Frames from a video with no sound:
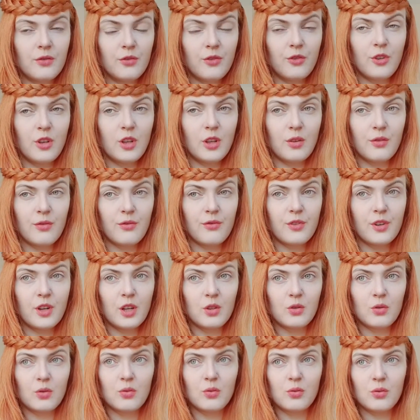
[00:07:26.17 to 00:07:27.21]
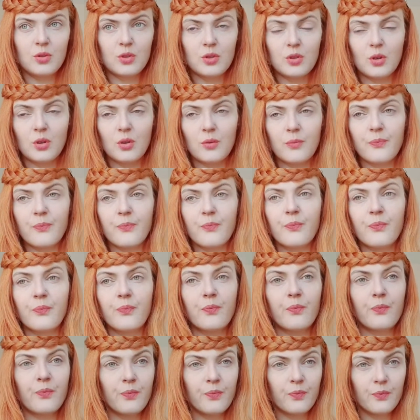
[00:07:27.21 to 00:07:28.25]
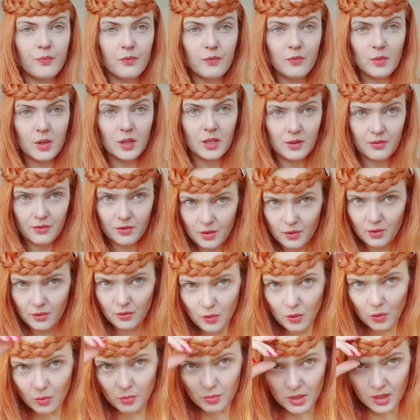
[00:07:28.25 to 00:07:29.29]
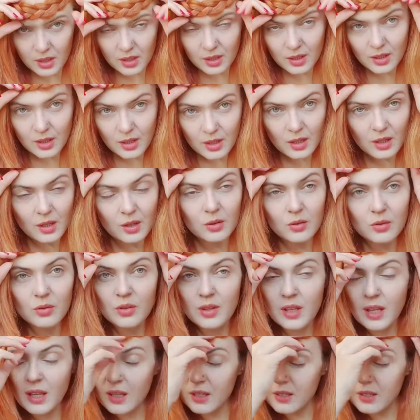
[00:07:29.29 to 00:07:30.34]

Feel free to do so, but I think for me today